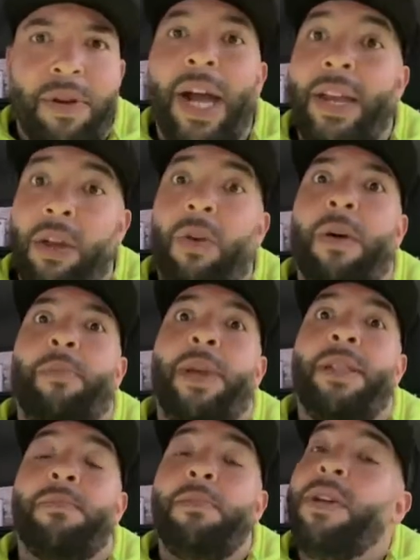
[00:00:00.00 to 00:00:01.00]
I know I
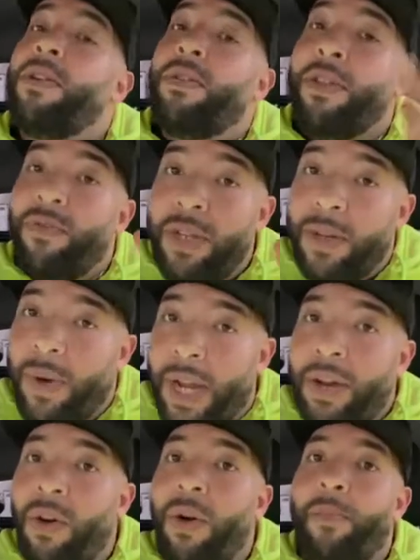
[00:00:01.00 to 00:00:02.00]
paid the bill, and the reason why I
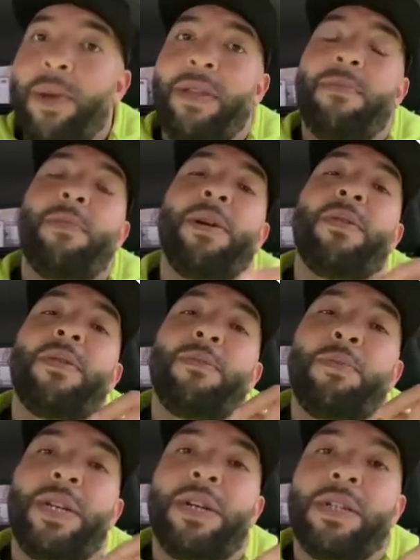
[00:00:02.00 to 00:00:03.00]
know I paid the bill is
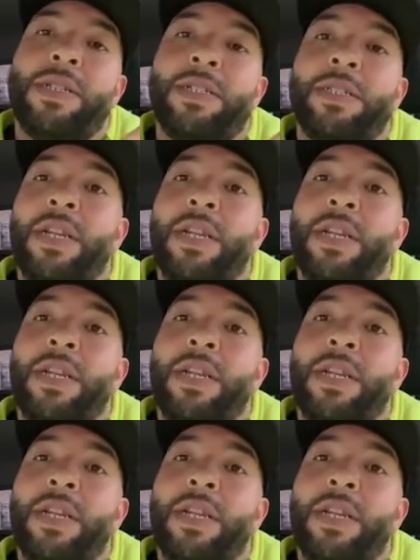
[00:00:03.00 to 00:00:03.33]
because